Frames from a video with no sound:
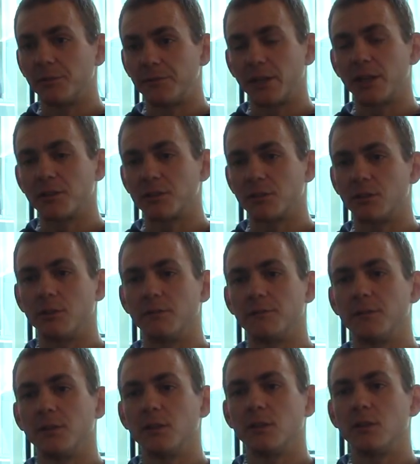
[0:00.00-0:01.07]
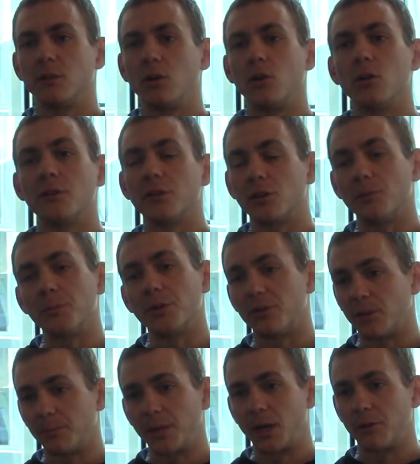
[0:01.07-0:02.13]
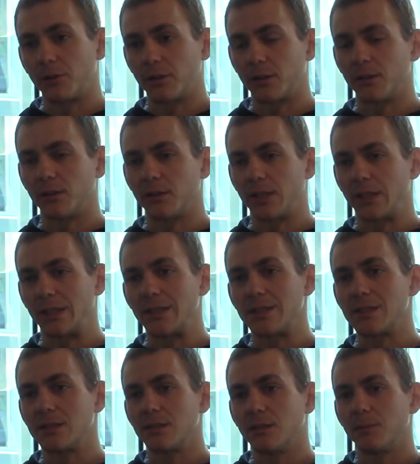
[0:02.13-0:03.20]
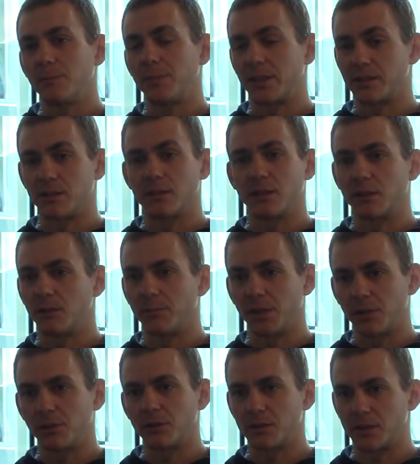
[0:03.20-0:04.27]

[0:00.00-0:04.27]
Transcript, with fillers: fraction of all the computing power that is present in the Bitcoin